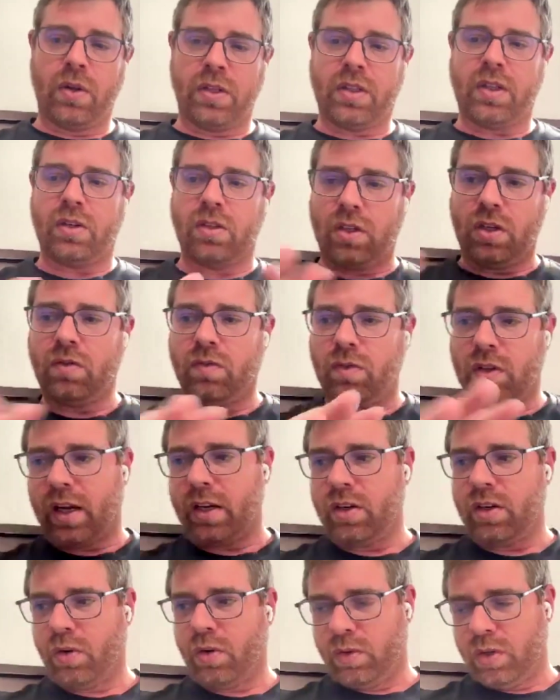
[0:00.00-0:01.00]
I know what there
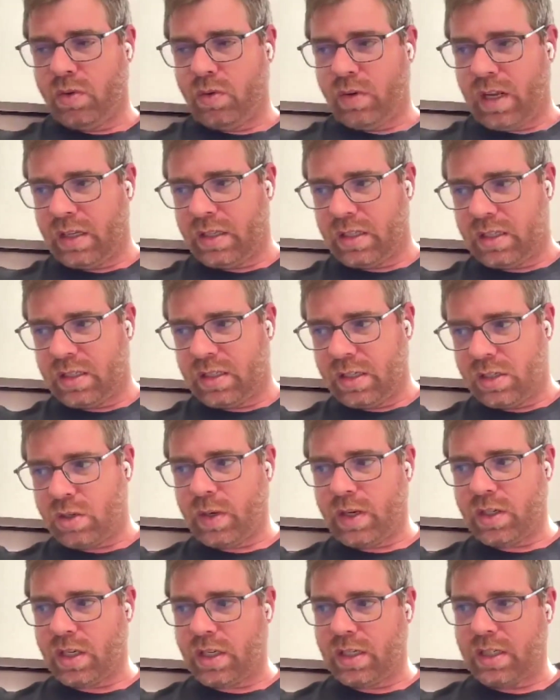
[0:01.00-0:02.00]
you've got your own unique
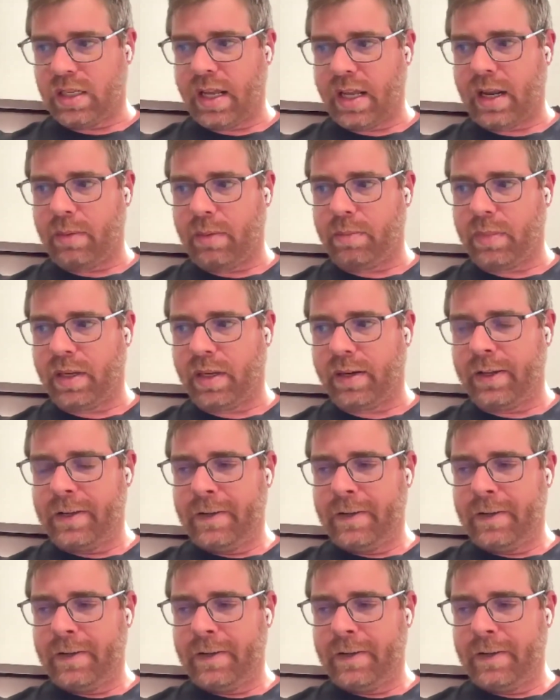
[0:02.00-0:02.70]
situation set up,